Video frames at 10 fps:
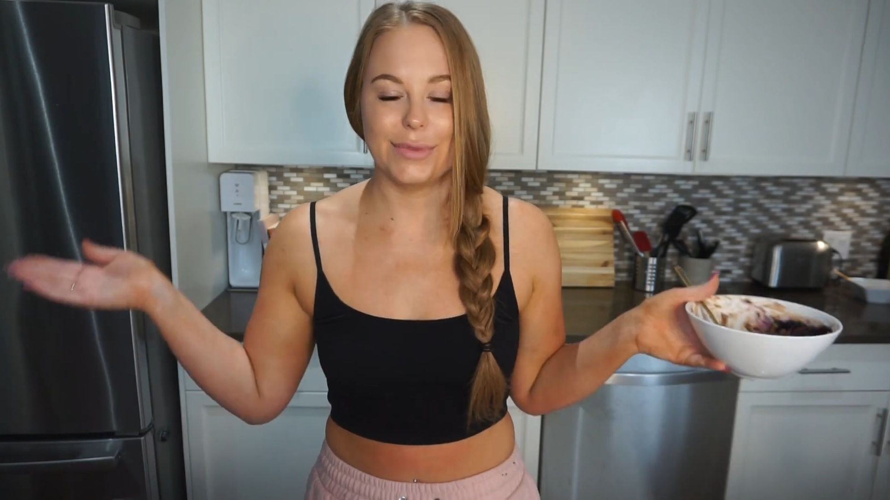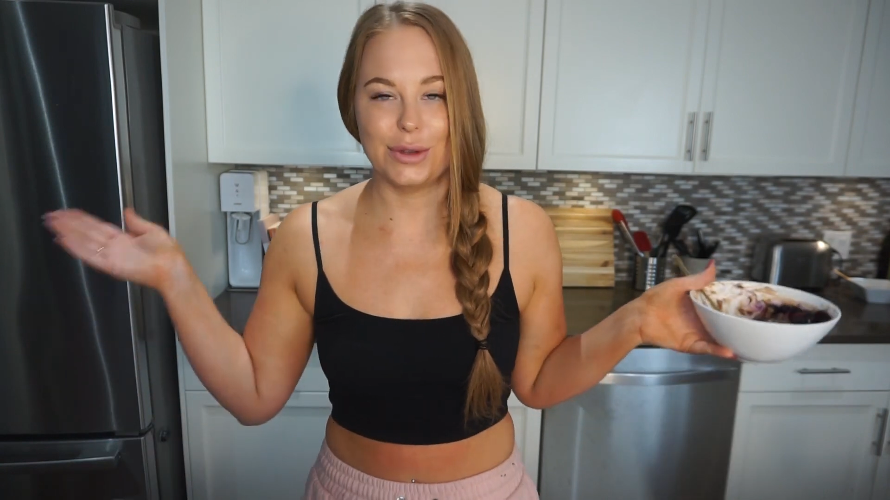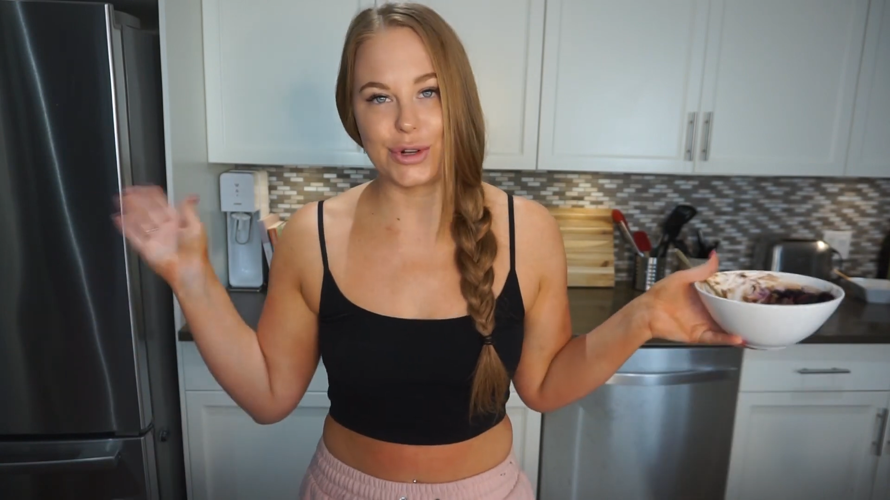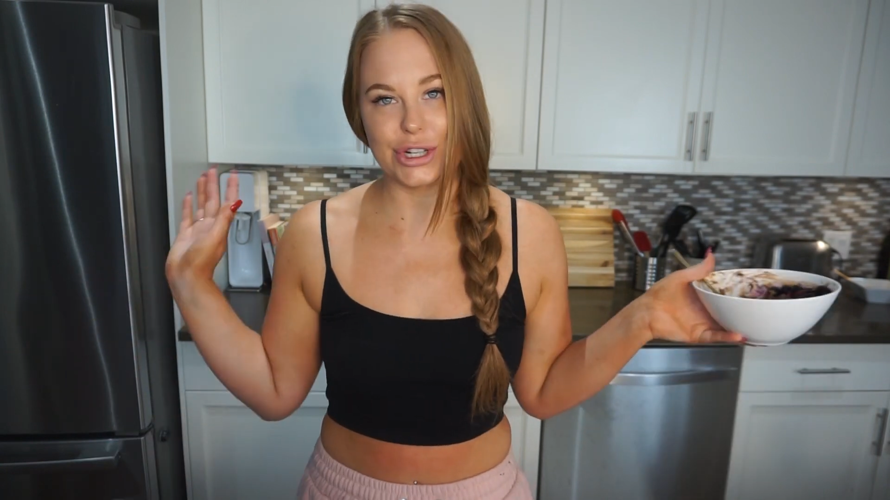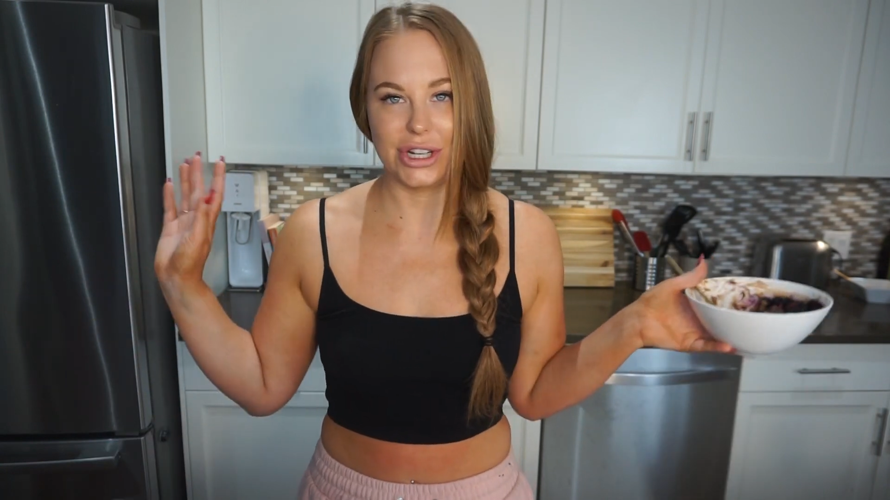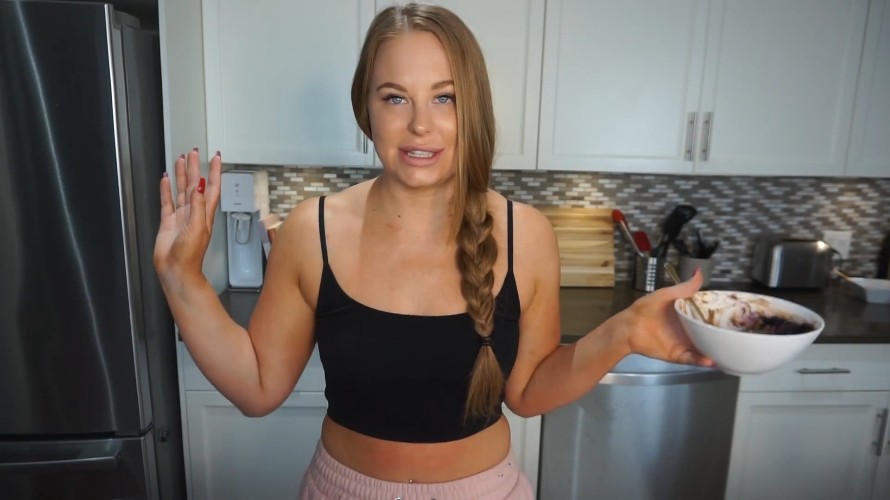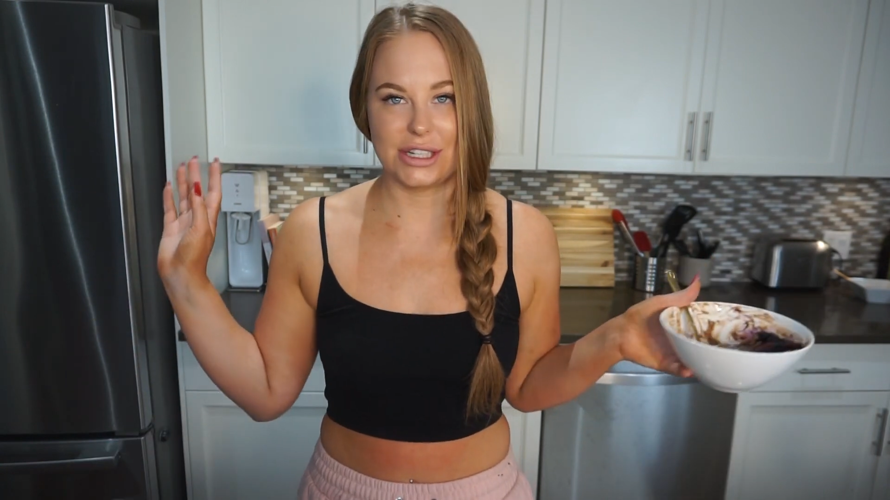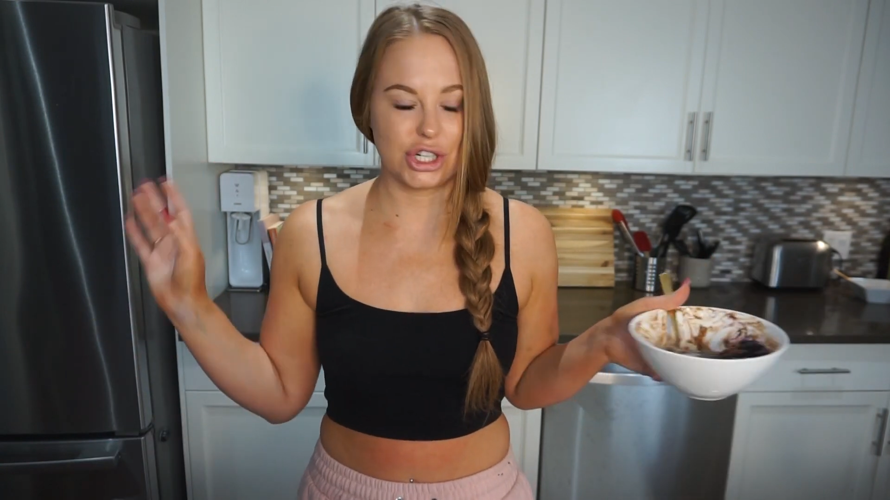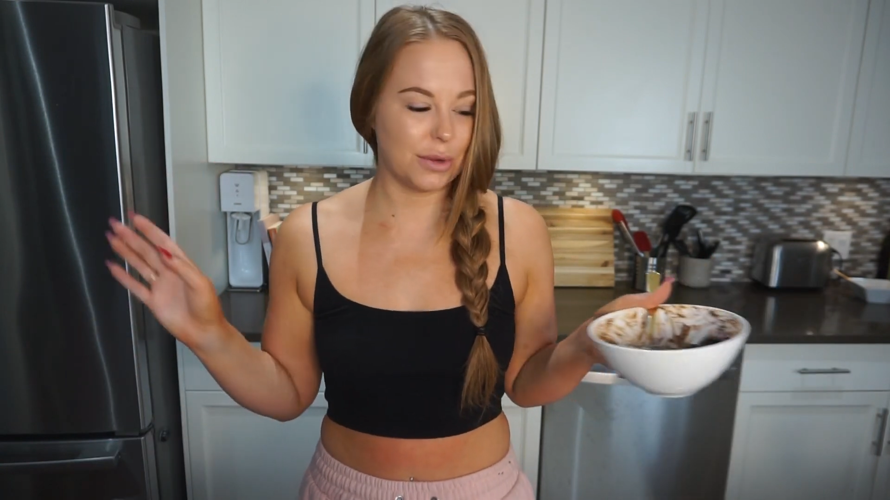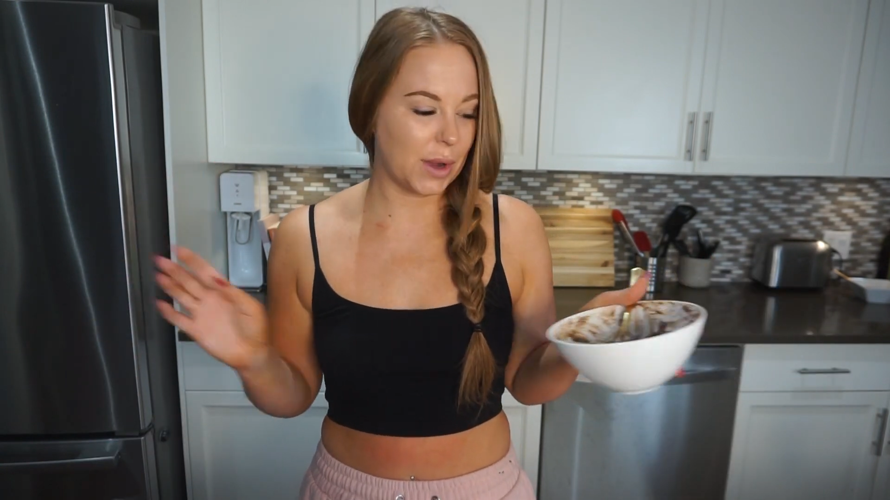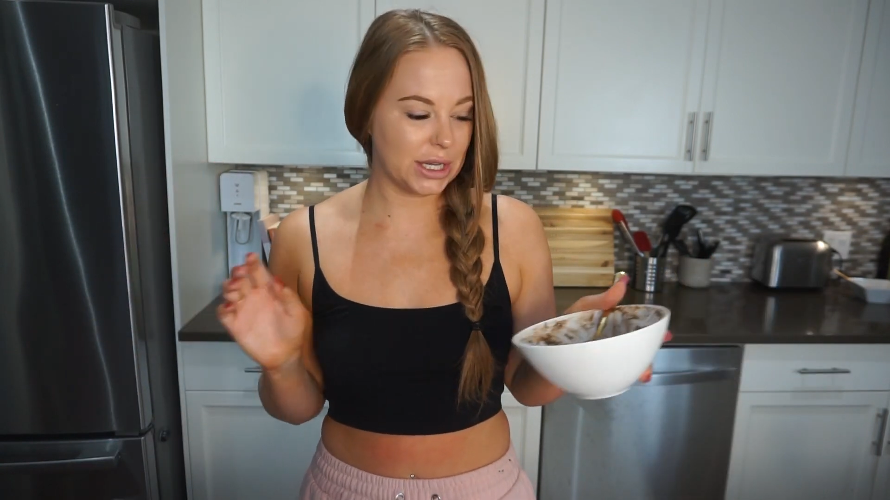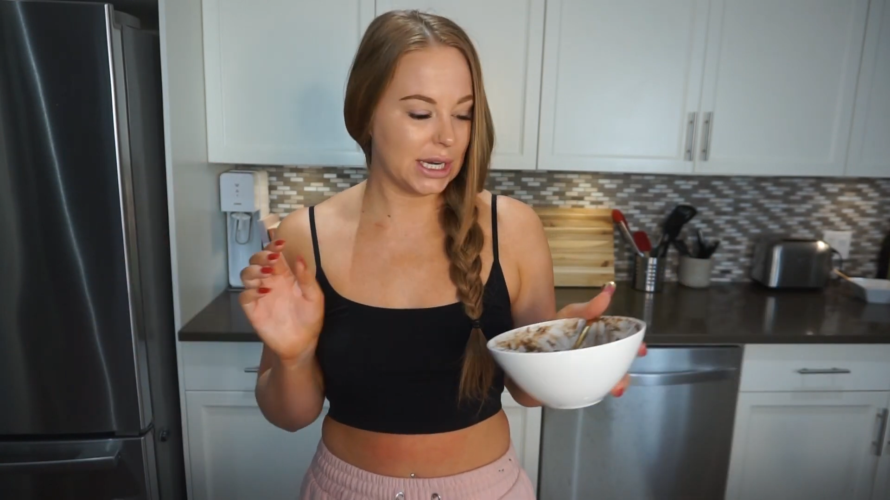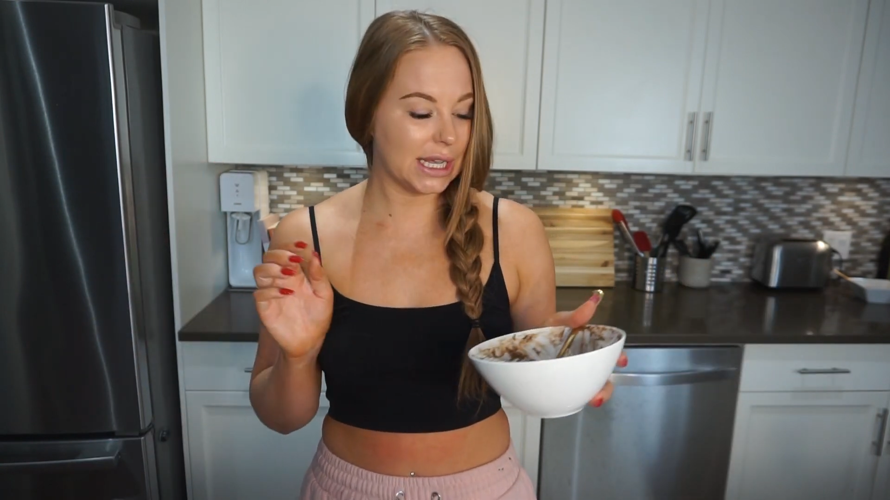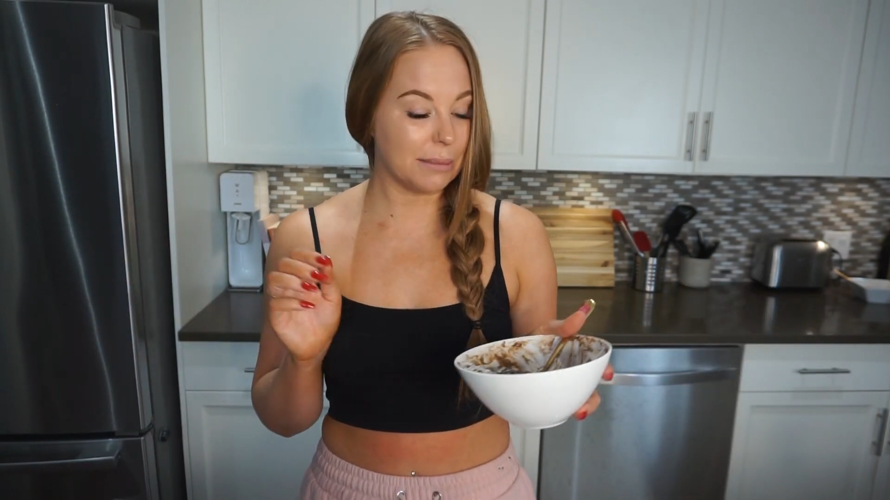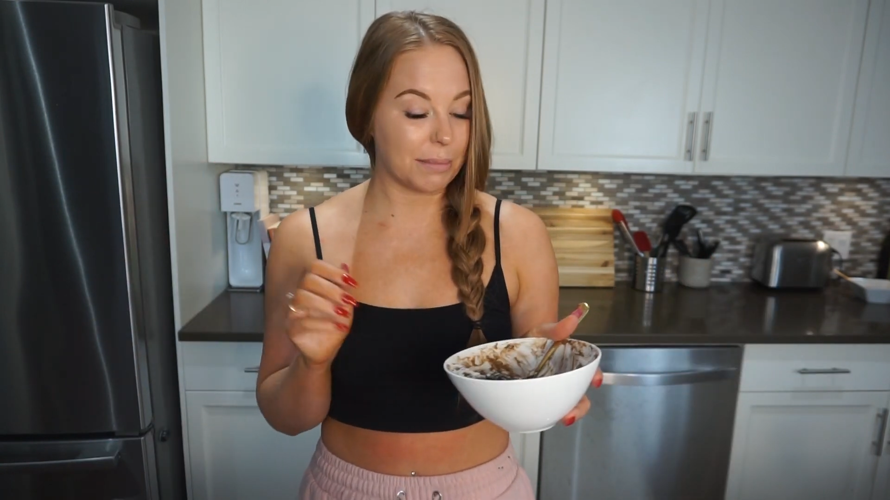nutritionists and shit want you
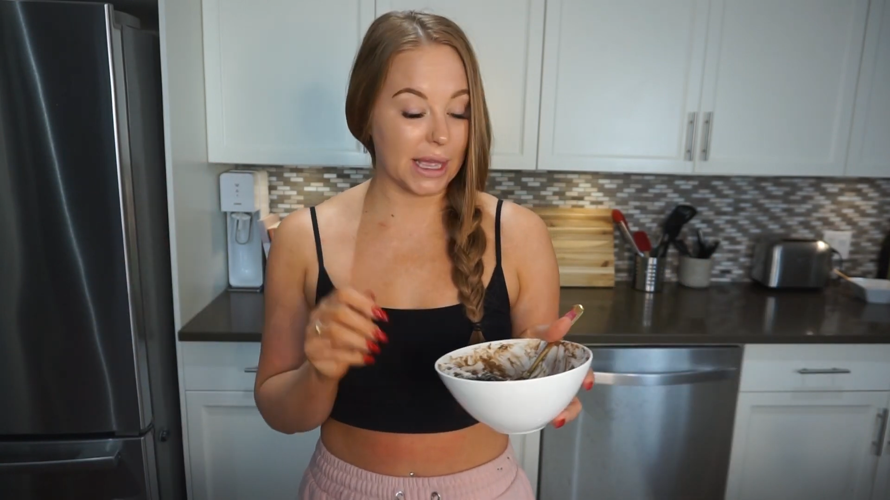to eat,